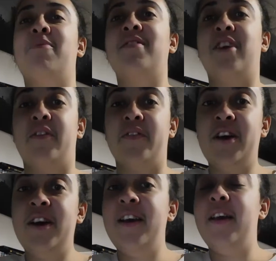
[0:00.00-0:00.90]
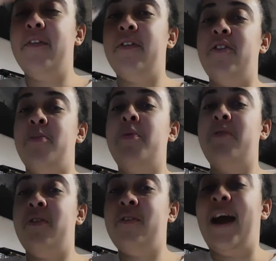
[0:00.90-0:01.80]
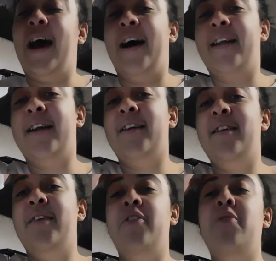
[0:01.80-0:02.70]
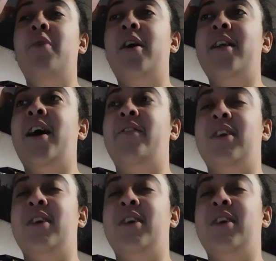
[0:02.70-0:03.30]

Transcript: myself, you know, you can. And if you were to have a